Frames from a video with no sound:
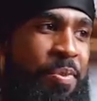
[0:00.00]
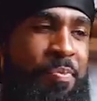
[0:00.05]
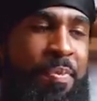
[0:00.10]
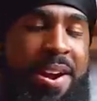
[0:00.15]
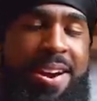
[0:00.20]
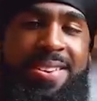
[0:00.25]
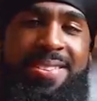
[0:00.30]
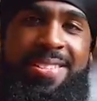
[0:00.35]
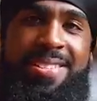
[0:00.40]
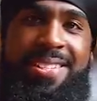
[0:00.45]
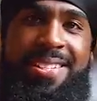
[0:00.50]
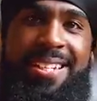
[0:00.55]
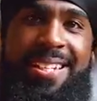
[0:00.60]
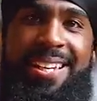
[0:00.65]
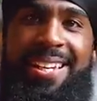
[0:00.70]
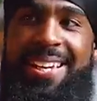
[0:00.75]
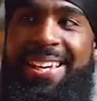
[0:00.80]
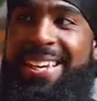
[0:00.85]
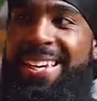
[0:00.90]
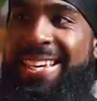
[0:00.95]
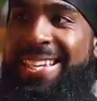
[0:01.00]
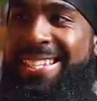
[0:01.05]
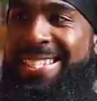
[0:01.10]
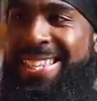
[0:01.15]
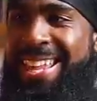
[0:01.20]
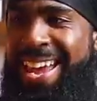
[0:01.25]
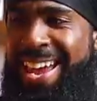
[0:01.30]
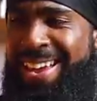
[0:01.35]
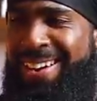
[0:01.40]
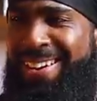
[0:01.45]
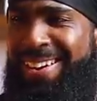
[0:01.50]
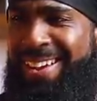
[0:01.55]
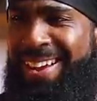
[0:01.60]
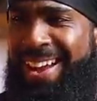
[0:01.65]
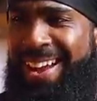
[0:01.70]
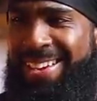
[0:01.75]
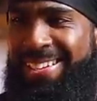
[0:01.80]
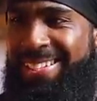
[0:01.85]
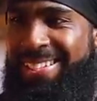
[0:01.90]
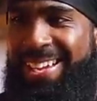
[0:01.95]
embarrassing is that
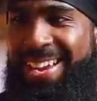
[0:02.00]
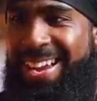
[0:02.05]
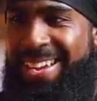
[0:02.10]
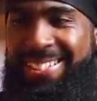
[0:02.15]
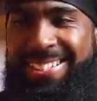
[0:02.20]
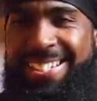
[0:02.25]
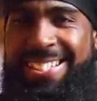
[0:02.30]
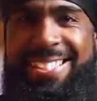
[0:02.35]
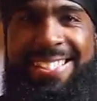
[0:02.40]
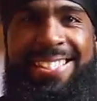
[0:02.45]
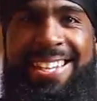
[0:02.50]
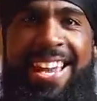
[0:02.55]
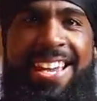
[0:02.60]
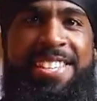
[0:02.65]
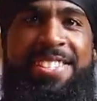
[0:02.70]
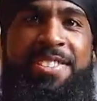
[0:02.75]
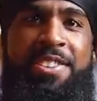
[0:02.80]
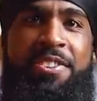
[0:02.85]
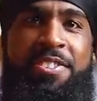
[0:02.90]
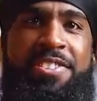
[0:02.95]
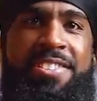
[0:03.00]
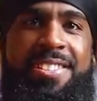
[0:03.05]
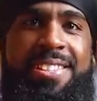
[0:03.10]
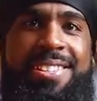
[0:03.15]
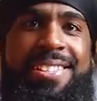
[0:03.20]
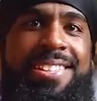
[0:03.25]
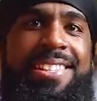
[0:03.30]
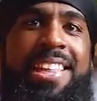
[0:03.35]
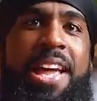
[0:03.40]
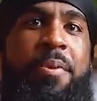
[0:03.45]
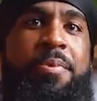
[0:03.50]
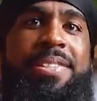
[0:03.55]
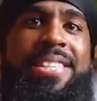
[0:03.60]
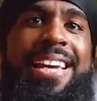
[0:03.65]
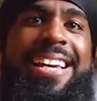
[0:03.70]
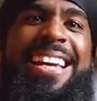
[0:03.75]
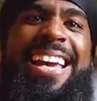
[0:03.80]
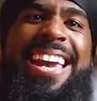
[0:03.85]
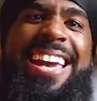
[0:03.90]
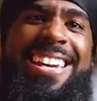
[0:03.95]
I, I didn't taste salsa until I was
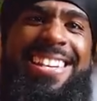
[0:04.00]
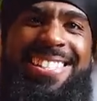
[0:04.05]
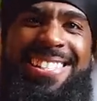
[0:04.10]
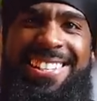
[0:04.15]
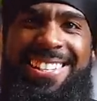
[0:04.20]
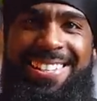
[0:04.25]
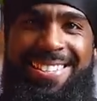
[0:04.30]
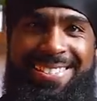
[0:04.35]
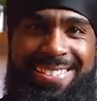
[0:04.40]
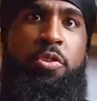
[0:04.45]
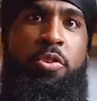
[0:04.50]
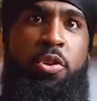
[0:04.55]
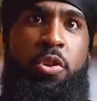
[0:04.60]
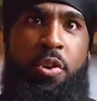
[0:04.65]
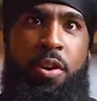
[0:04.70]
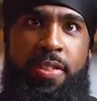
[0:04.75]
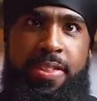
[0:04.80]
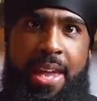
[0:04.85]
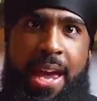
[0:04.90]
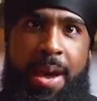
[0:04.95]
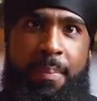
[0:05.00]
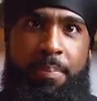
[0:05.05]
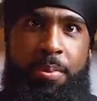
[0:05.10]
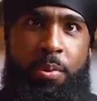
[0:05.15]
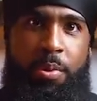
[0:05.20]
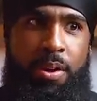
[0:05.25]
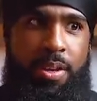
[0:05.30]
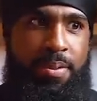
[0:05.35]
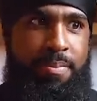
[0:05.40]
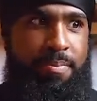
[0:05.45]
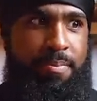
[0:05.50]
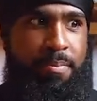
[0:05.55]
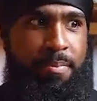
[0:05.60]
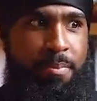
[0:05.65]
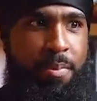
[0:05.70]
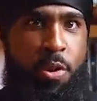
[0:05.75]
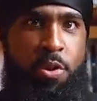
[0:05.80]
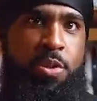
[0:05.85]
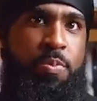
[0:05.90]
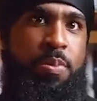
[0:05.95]
like 18. You know, at that point,
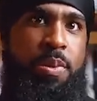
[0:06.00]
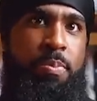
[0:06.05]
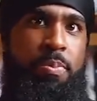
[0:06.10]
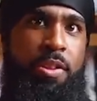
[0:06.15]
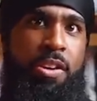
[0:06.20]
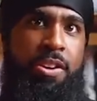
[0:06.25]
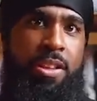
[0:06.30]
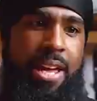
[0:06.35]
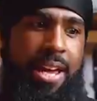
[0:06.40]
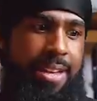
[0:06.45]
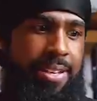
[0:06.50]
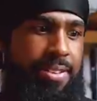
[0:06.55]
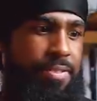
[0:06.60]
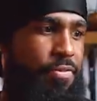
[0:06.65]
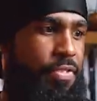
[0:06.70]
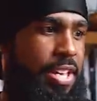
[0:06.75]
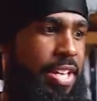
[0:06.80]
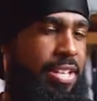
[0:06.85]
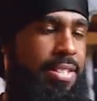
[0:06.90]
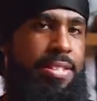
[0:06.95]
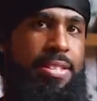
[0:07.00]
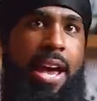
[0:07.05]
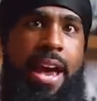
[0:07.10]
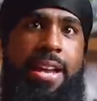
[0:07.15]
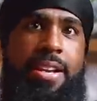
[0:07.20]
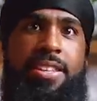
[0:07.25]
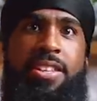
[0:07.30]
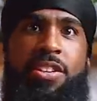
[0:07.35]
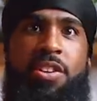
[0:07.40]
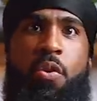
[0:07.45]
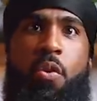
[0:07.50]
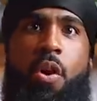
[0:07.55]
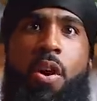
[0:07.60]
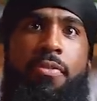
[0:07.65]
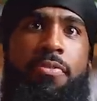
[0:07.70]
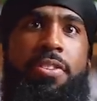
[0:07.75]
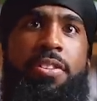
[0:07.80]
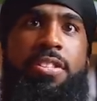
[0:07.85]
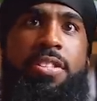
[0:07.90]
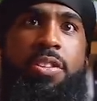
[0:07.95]
most people are like excited to go
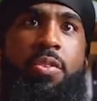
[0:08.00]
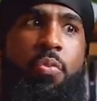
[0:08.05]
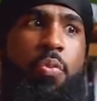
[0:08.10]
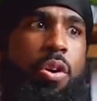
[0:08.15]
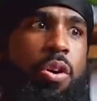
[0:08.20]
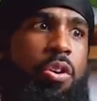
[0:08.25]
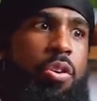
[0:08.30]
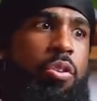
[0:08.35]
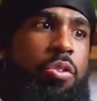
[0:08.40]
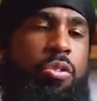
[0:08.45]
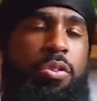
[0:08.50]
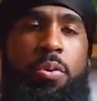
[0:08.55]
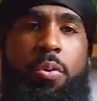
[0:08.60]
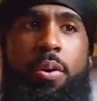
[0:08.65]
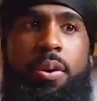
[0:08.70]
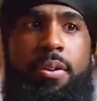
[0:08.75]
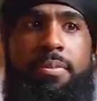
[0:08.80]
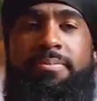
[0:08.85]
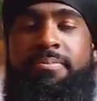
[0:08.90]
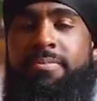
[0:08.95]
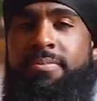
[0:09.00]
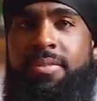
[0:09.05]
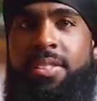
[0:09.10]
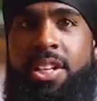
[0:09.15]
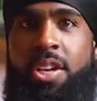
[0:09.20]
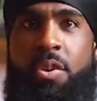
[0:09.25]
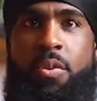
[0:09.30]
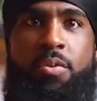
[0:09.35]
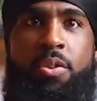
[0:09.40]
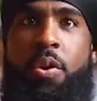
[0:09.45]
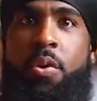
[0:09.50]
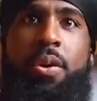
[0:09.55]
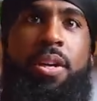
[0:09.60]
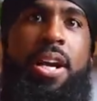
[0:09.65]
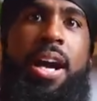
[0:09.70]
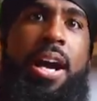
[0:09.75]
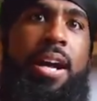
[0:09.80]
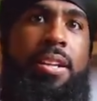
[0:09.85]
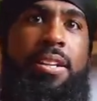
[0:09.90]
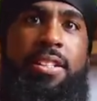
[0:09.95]
off into the world or, you know, go to
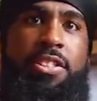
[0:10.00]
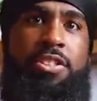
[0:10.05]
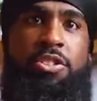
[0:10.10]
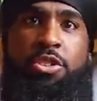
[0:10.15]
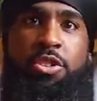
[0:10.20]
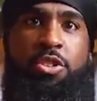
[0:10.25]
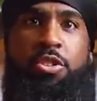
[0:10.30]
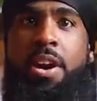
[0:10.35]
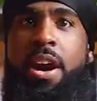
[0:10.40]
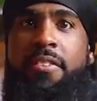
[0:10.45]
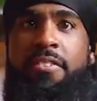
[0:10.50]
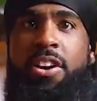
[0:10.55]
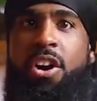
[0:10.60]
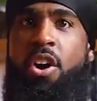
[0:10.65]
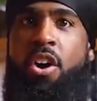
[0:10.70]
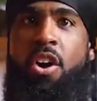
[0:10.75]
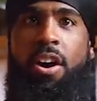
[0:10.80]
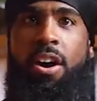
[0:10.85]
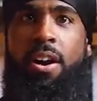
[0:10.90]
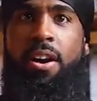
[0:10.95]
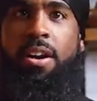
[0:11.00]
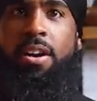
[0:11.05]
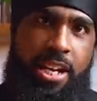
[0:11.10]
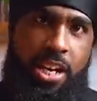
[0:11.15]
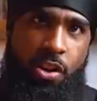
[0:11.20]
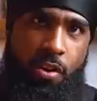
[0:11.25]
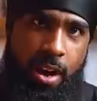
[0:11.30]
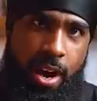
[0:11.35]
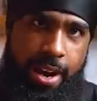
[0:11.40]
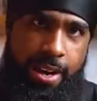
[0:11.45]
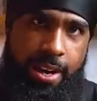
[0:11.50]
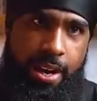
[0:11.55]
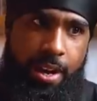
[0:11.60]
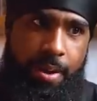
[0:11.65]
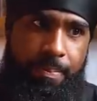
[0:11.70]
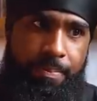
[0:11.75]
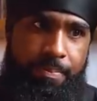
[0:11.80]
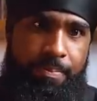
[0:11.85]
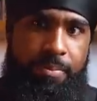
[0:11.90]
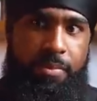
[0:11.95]
college or drive a car. Here I
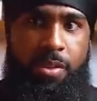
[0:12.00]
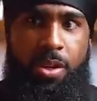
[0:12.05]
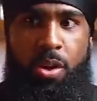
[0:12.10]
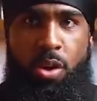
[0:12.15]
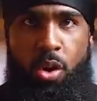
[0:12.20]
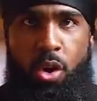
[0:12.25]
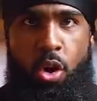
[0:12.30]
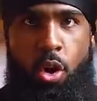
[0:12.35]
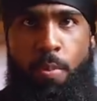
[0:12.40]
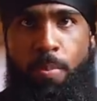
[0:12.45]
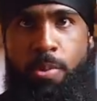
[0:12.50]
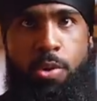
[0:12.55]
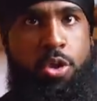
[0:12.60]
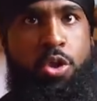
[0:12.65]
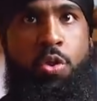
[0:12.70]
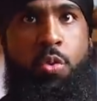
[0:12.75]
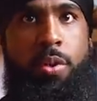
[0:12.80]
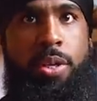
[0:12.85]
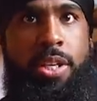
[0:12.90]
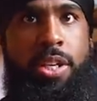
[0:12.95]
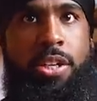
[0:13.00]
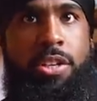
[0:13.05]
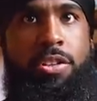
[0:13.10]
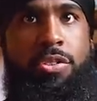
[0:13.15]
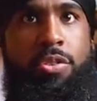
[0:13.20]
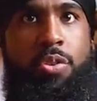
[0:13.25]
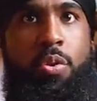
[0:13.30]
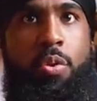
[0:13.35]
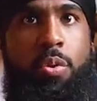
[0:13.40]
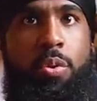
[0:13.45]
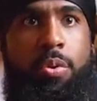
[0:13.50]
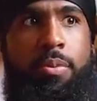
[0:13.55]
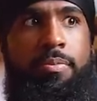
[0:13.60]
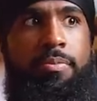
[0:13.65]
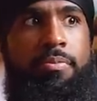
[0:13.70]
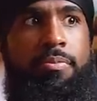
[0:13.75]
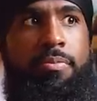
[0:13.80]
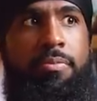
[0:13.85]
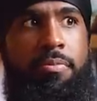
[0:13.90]
am, almost 20 years old,